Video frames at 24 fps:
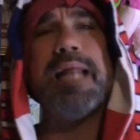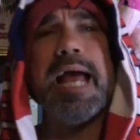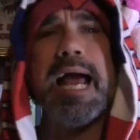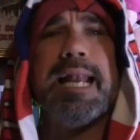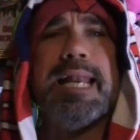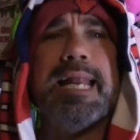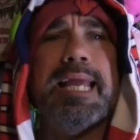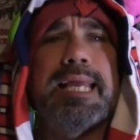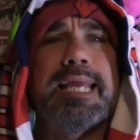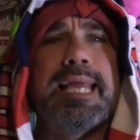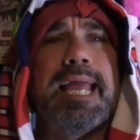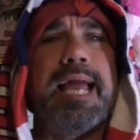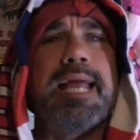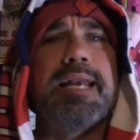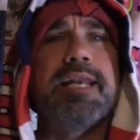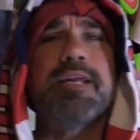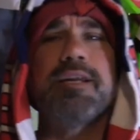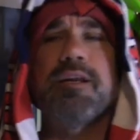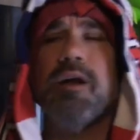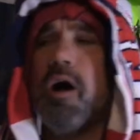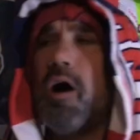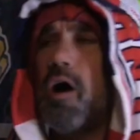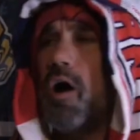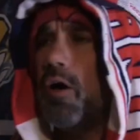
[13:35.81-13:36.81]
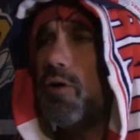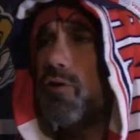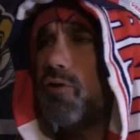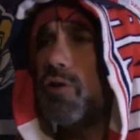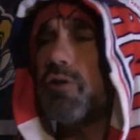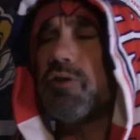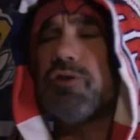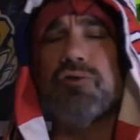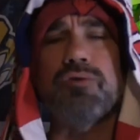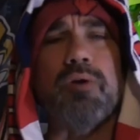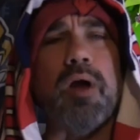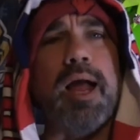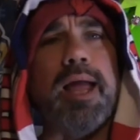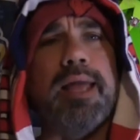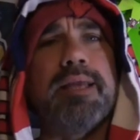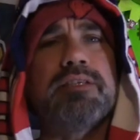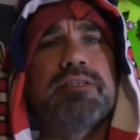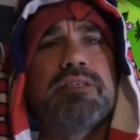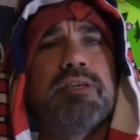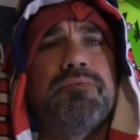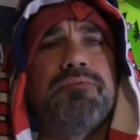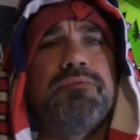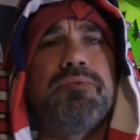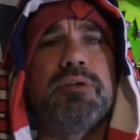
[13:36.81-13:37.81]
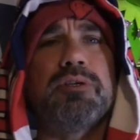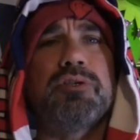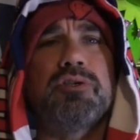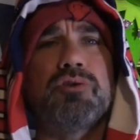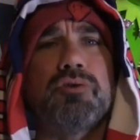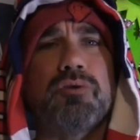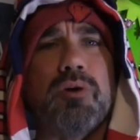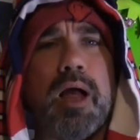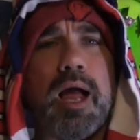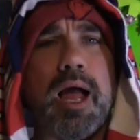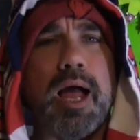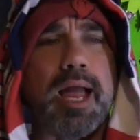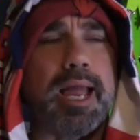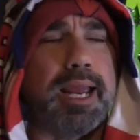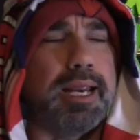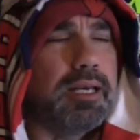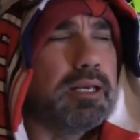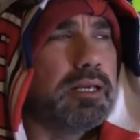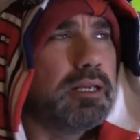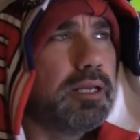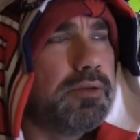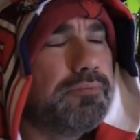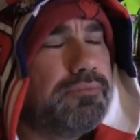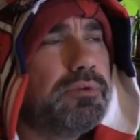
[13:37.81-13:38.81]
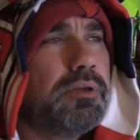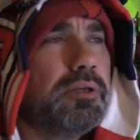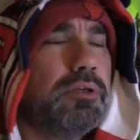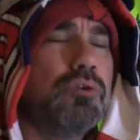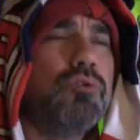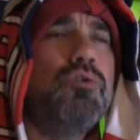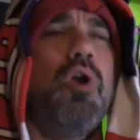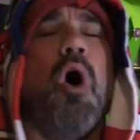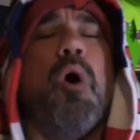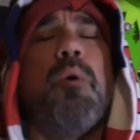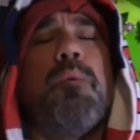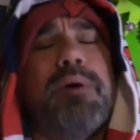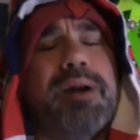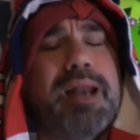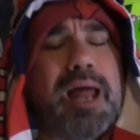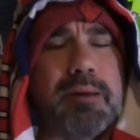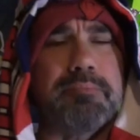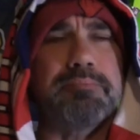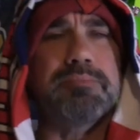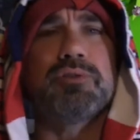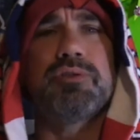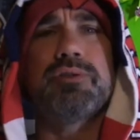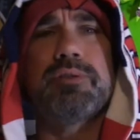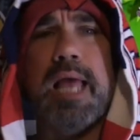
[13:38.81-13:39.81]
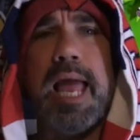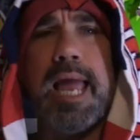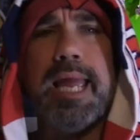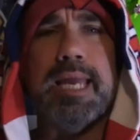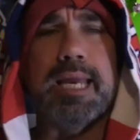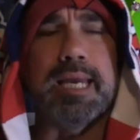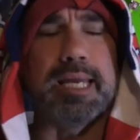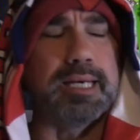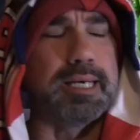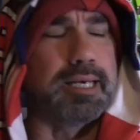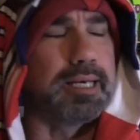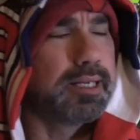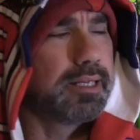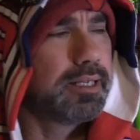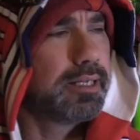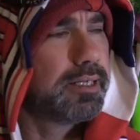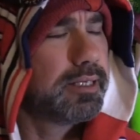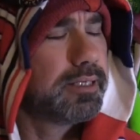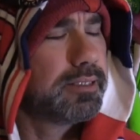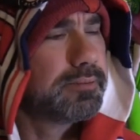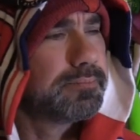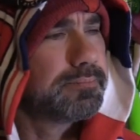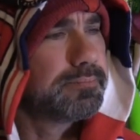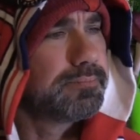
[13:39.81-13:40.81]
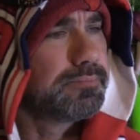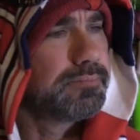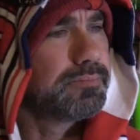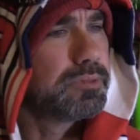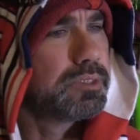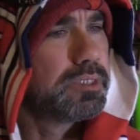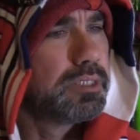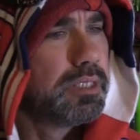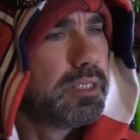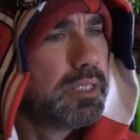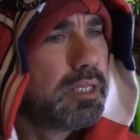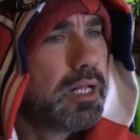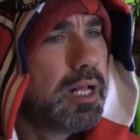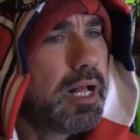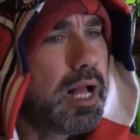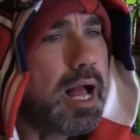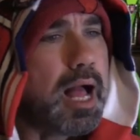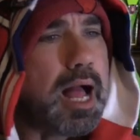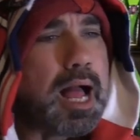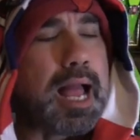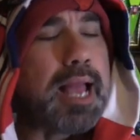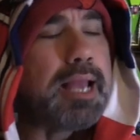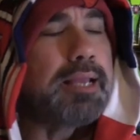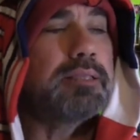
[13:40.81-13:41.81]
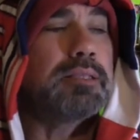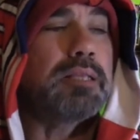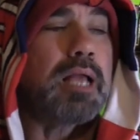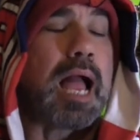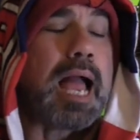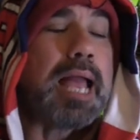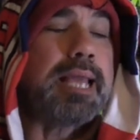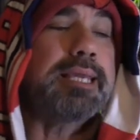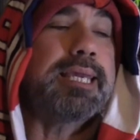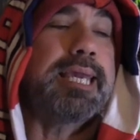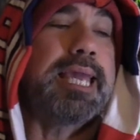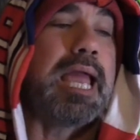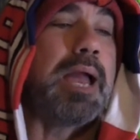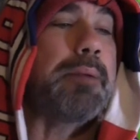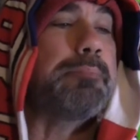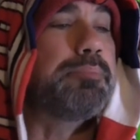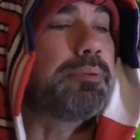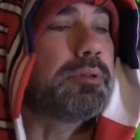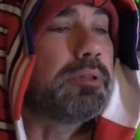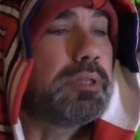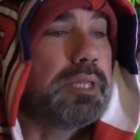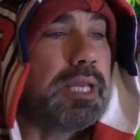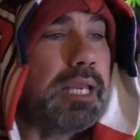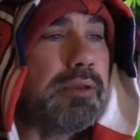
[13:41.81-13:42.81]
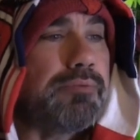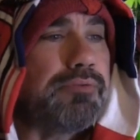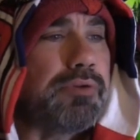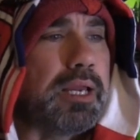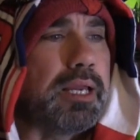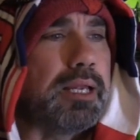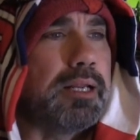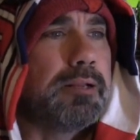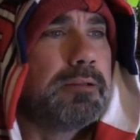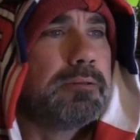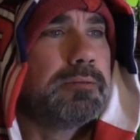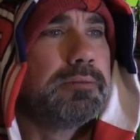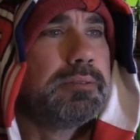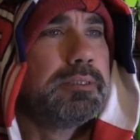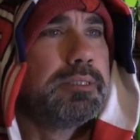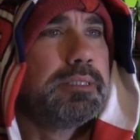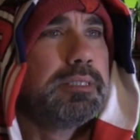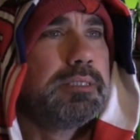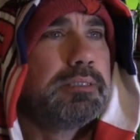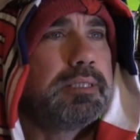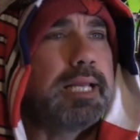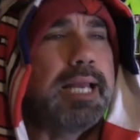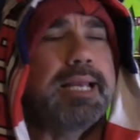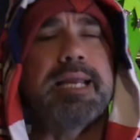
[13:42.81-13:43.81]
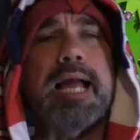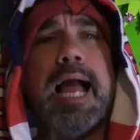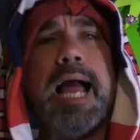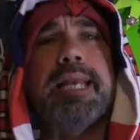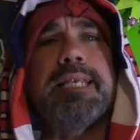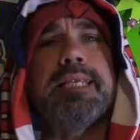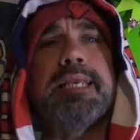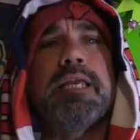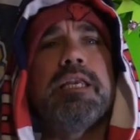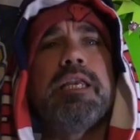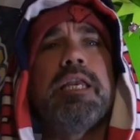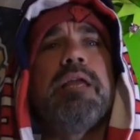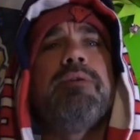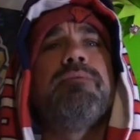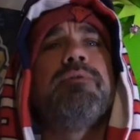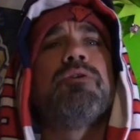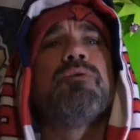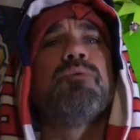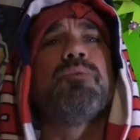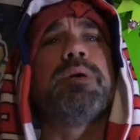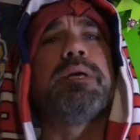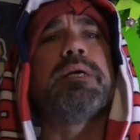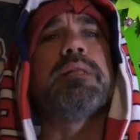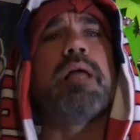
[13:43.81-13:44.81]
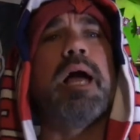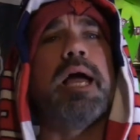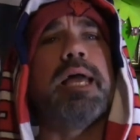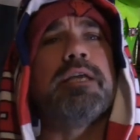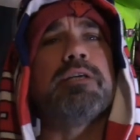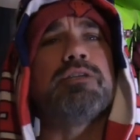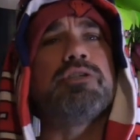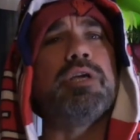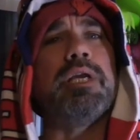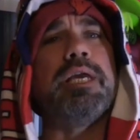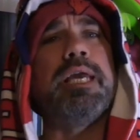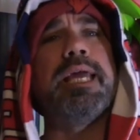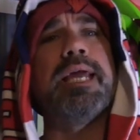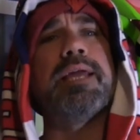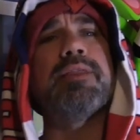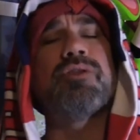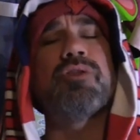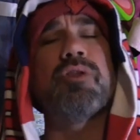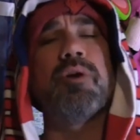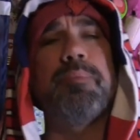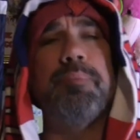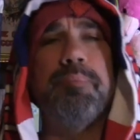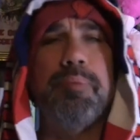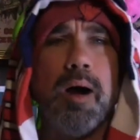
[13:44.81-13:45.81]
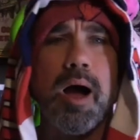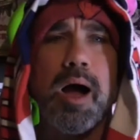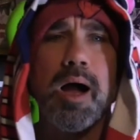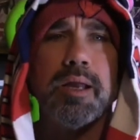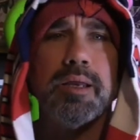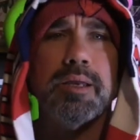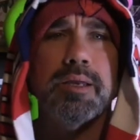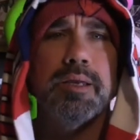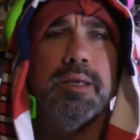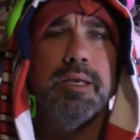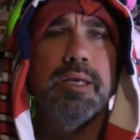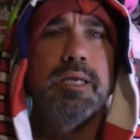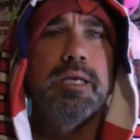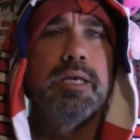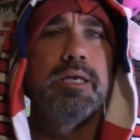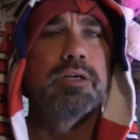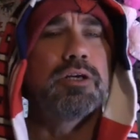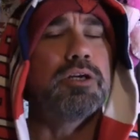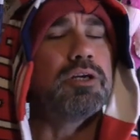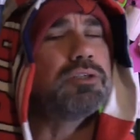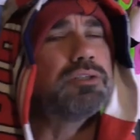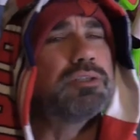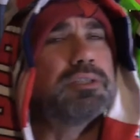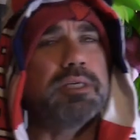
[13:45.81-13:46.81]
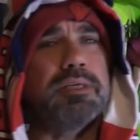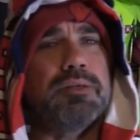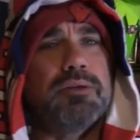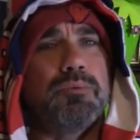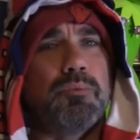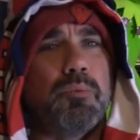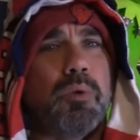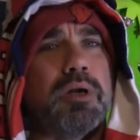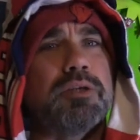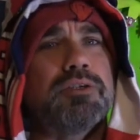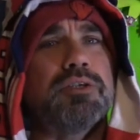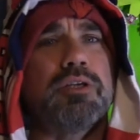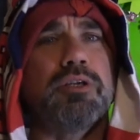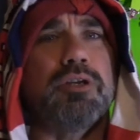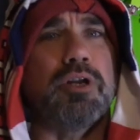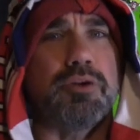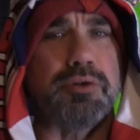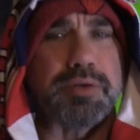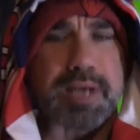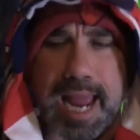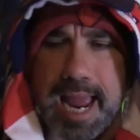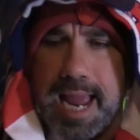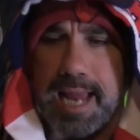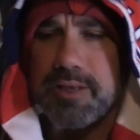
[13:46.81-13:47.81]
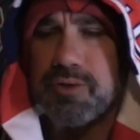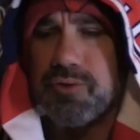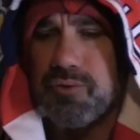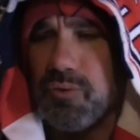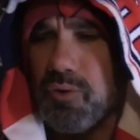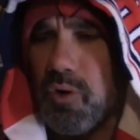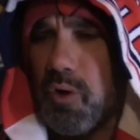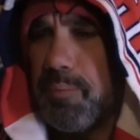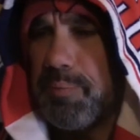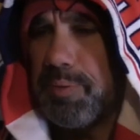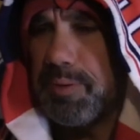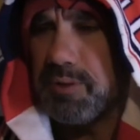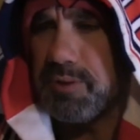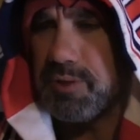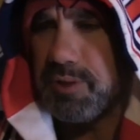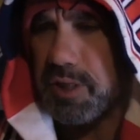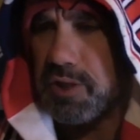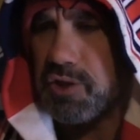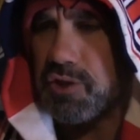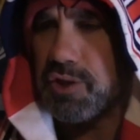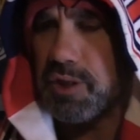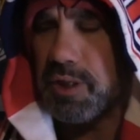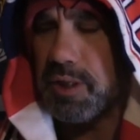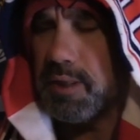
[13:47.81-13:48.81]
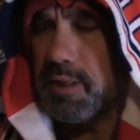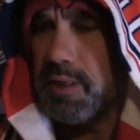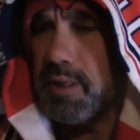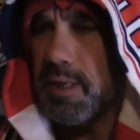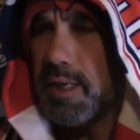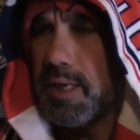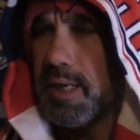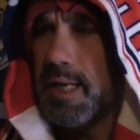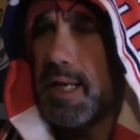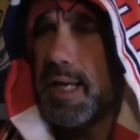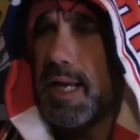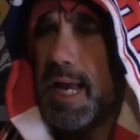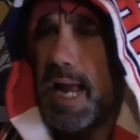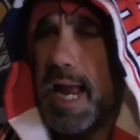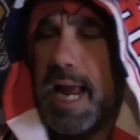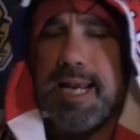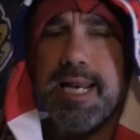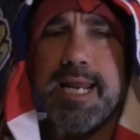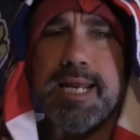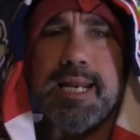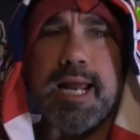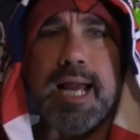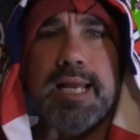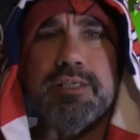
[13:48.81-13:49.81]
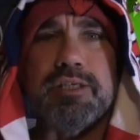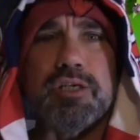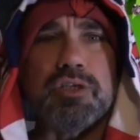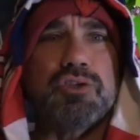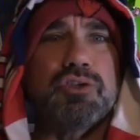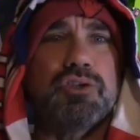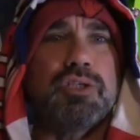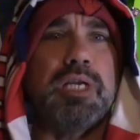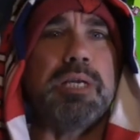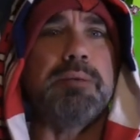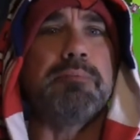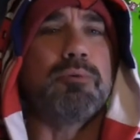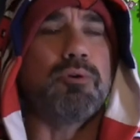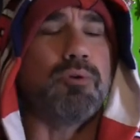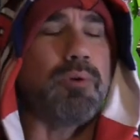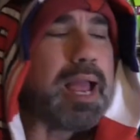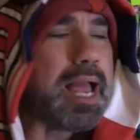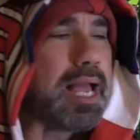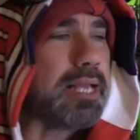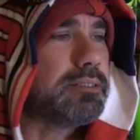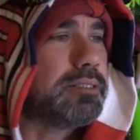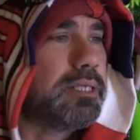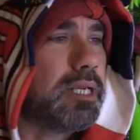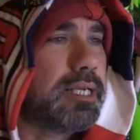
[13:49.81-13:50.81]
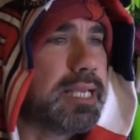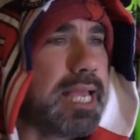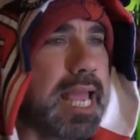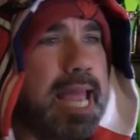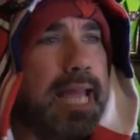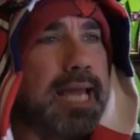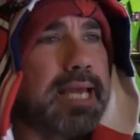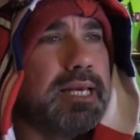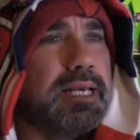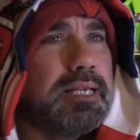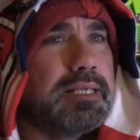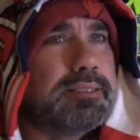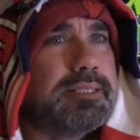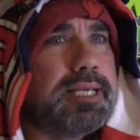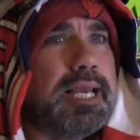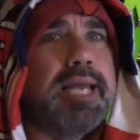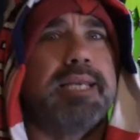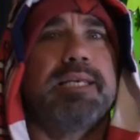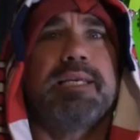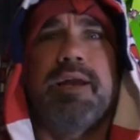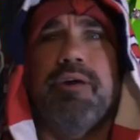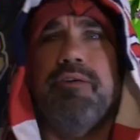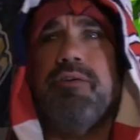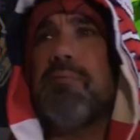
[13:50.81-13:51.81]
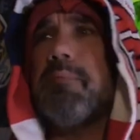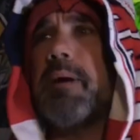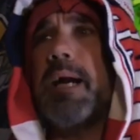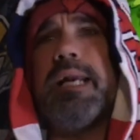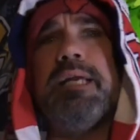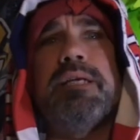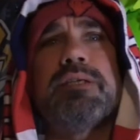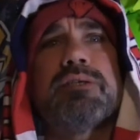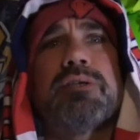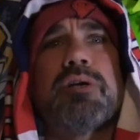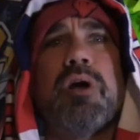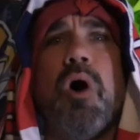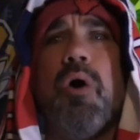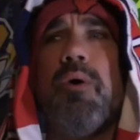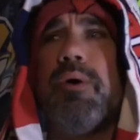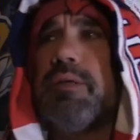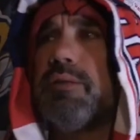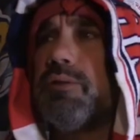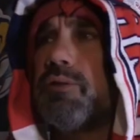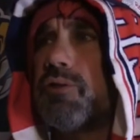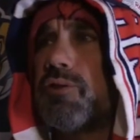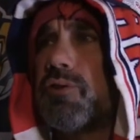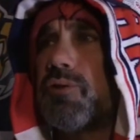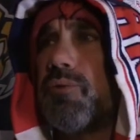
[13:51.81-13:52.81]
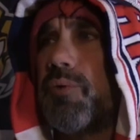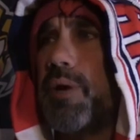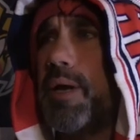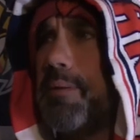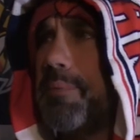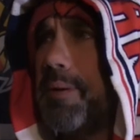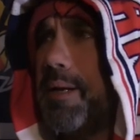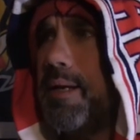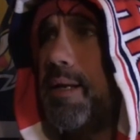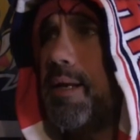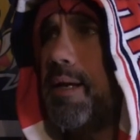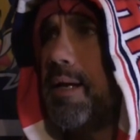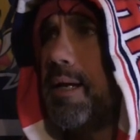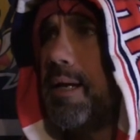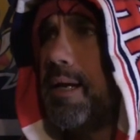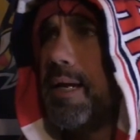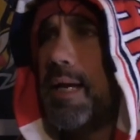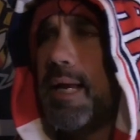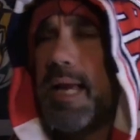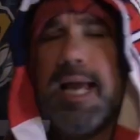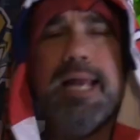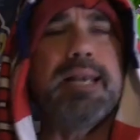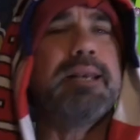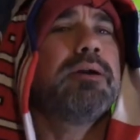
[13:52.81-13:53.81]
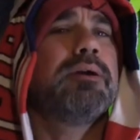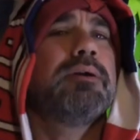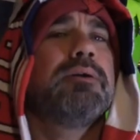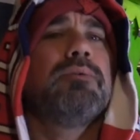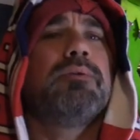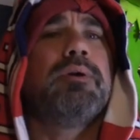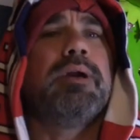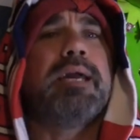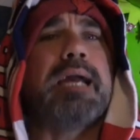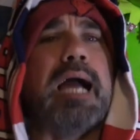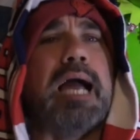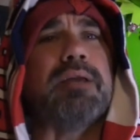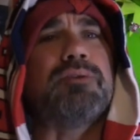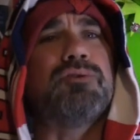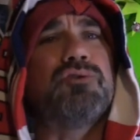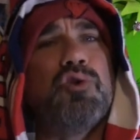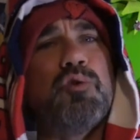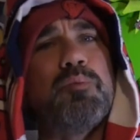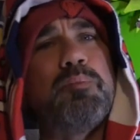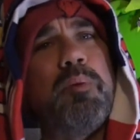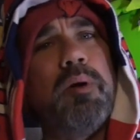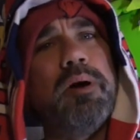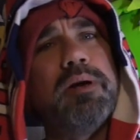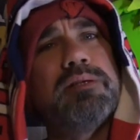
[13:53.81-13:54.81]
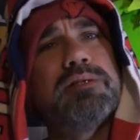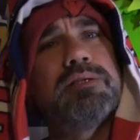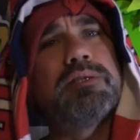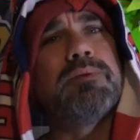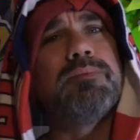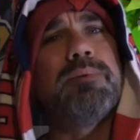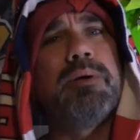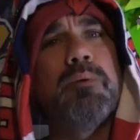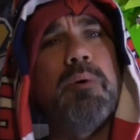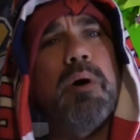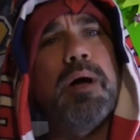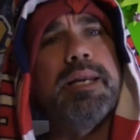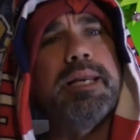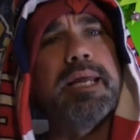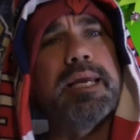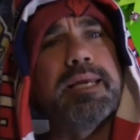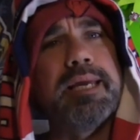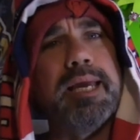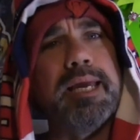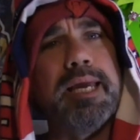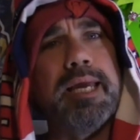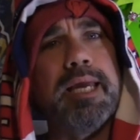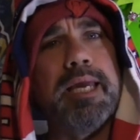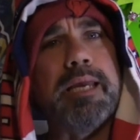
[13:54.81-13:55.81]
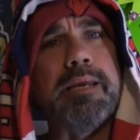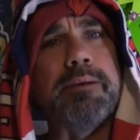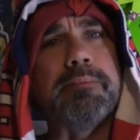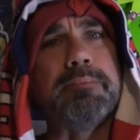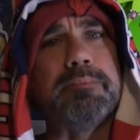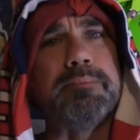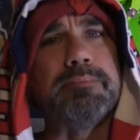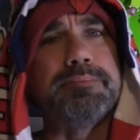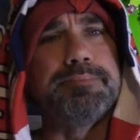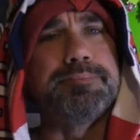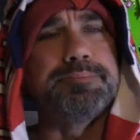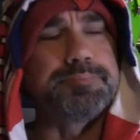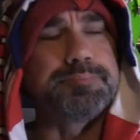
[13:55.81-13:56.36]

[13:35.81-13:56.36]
that again in 100 tries if you tried. If you know what I'm saying. I can't believe it. Like, I didn't even realize he hit the puck because it wasn't a natural position. And then I just see Mrazek hanging his head and everybody's going screaming. And we got 2 points and we won the game.